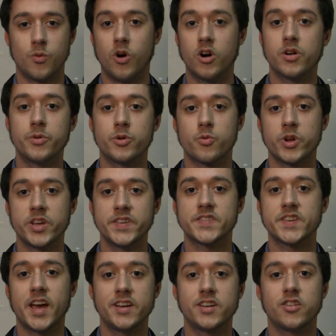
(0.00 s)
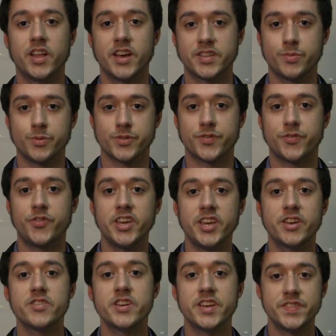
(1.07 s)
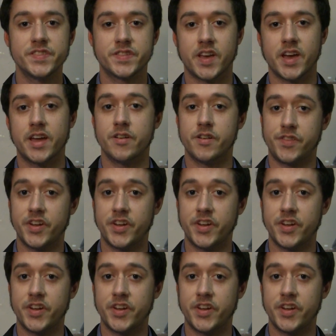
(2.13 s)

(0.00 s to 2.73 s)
Welcome to Ringside Collectibles Figure Insider.